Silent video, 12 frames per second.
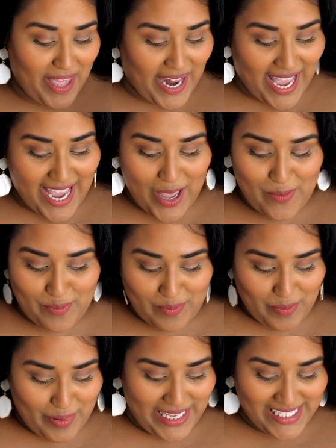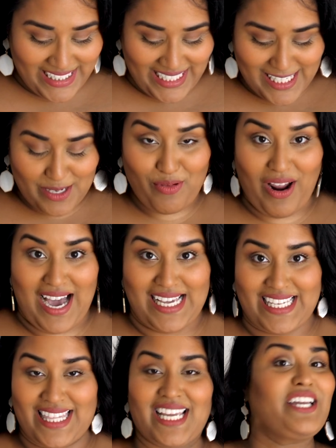and I am pleasantly
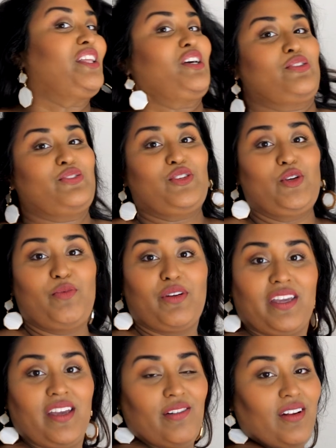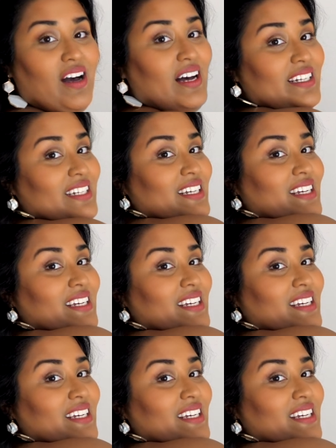surprised. I think it looks super cute on.